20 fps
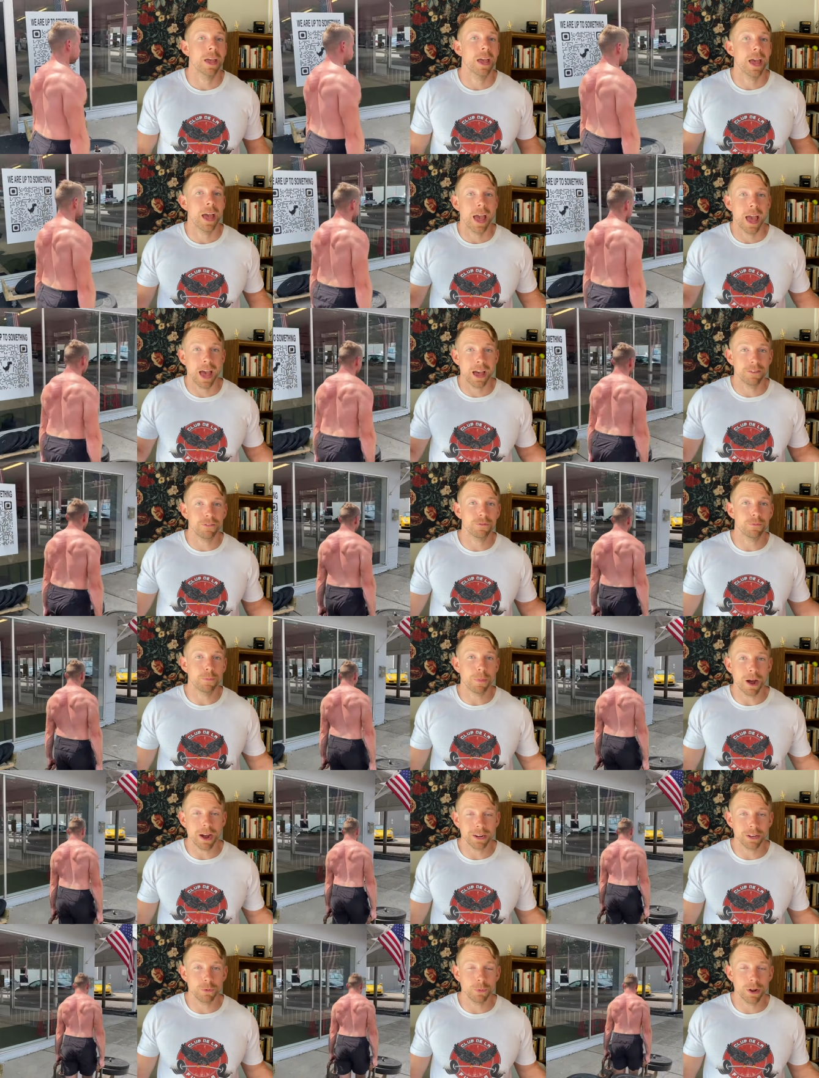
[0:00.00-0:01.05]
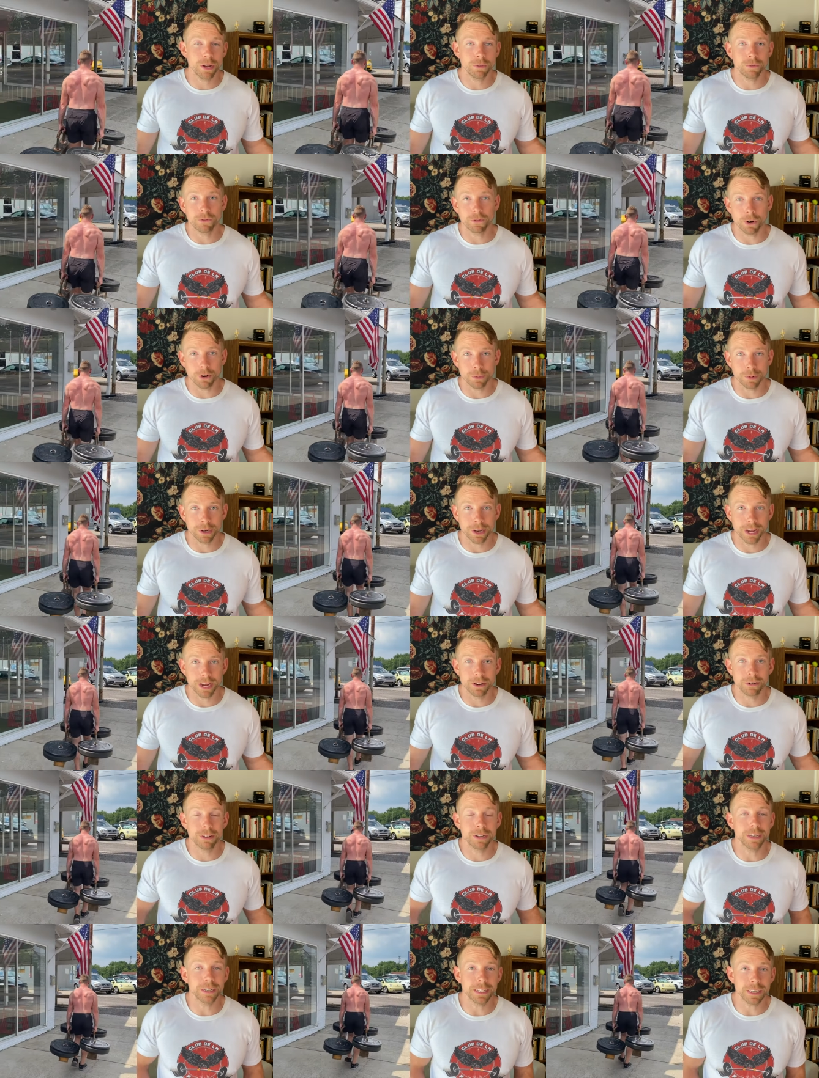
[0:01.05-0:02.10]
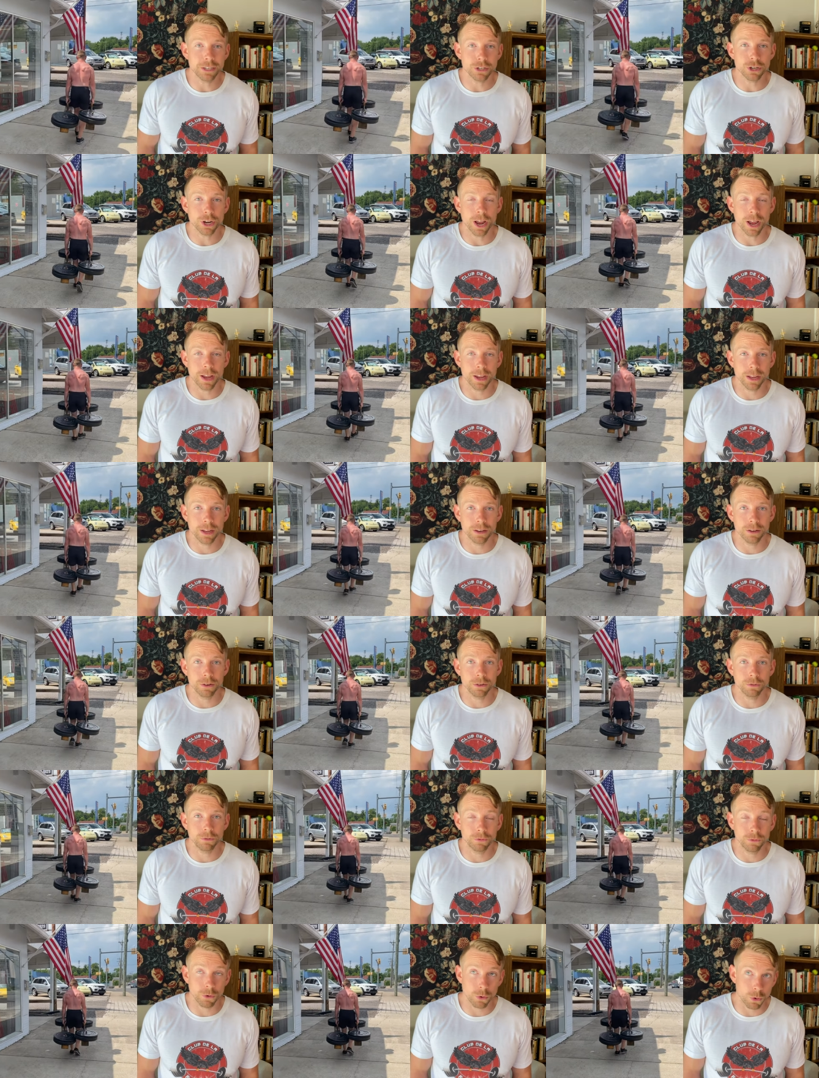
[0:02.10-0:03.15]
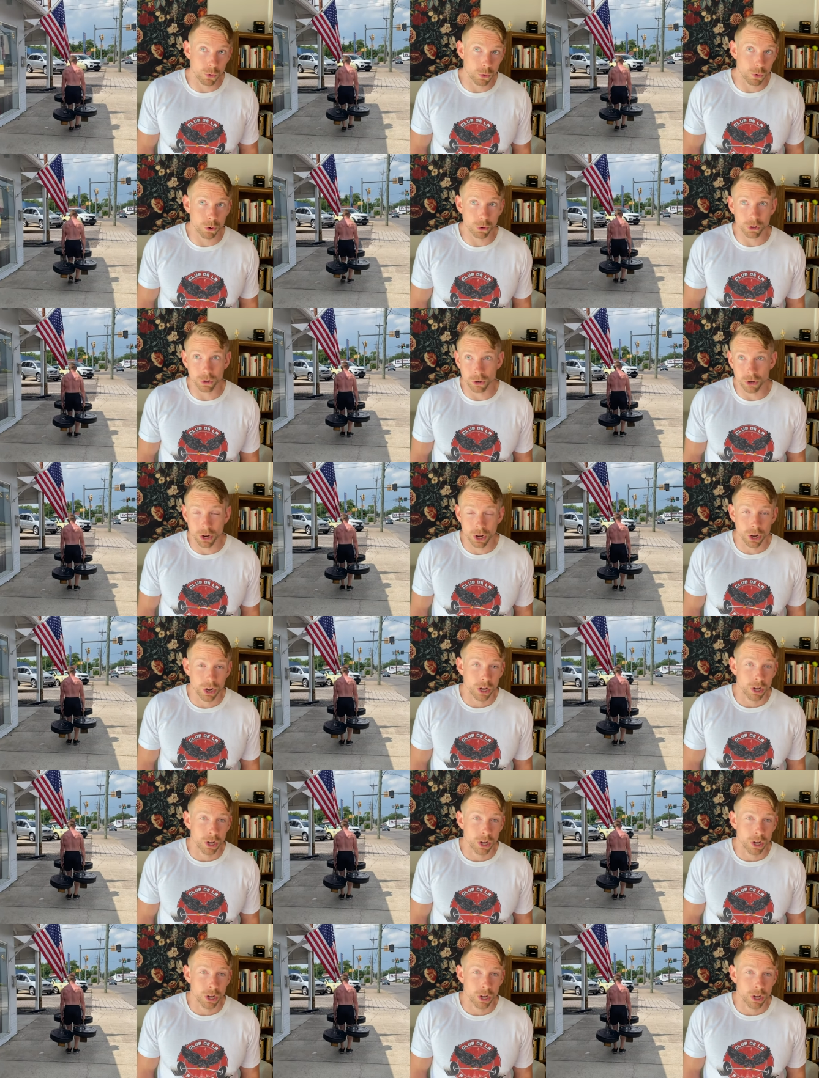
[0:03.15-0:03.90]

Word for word: half body weight farmer carry in each hand for